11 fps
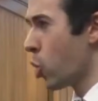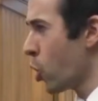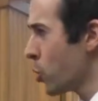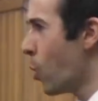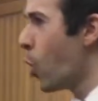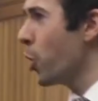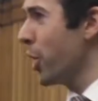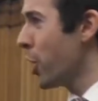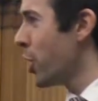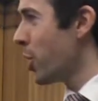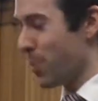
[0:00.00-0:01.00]
"Good
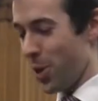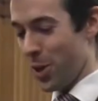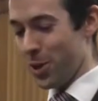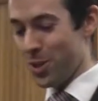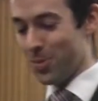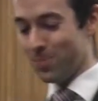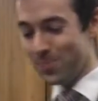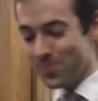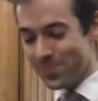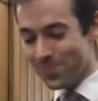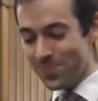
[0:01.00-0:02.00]
morning, early birds."
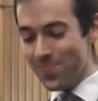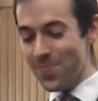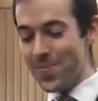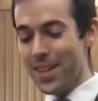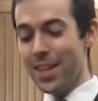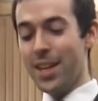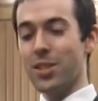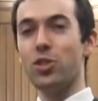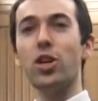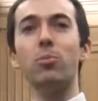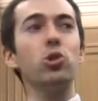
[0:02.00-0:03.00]

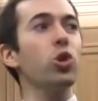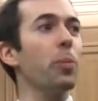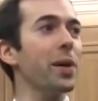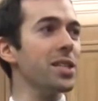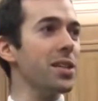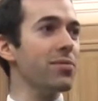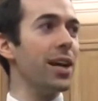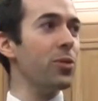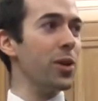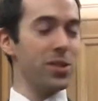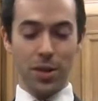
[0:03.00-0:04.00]
Table topics
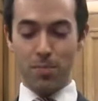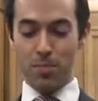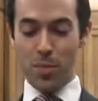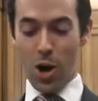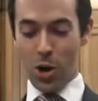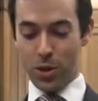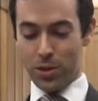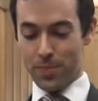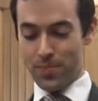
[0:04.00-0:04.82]
evaluator Mark.